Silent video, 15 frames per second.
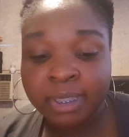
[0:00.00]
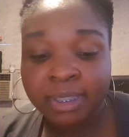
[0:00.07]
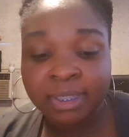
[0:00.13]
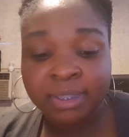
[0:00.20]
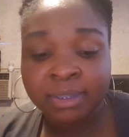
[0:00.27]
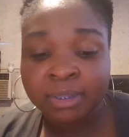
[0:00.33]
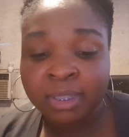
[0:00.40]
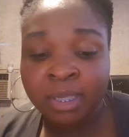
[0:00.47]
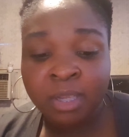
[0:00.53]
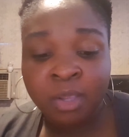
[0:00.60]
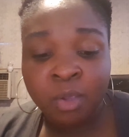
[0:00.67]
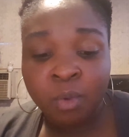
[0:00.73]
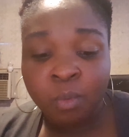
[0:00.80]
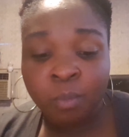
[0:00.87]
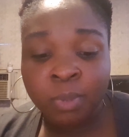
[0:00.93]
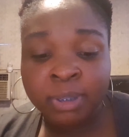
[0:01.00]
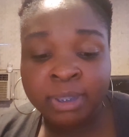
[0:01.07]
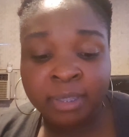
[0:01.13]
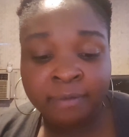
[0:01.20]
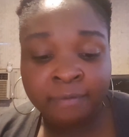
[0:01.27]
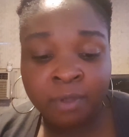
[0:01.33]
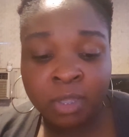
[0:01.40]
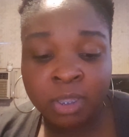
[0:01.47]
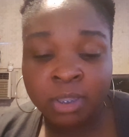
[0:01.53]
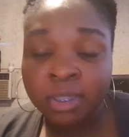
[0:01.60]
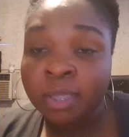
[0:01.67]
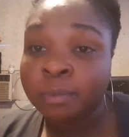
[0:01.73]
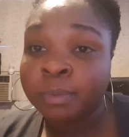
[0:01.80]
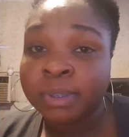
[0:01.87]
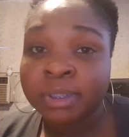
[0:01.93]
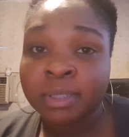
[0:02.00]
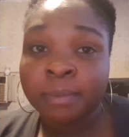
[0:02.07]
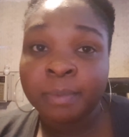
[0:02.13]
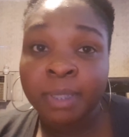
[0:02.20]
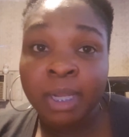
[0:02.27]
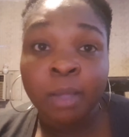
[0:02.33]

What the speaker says: Because once I fall in love with something,